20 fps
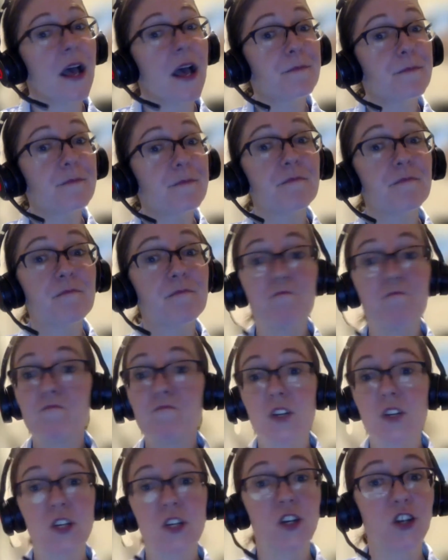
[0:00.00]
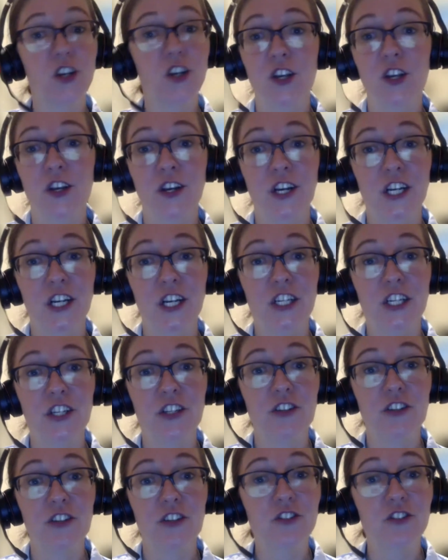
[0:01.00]
like a much bigger problem.
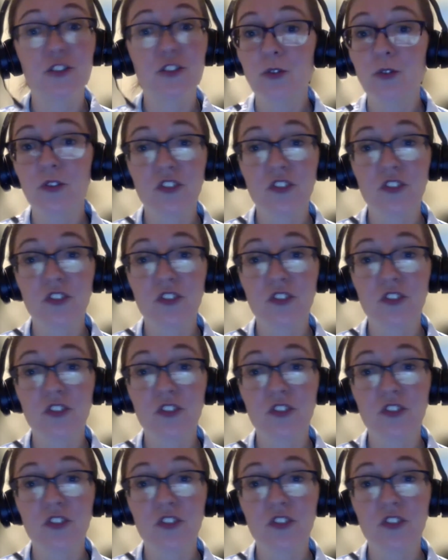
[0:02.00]
Use uh,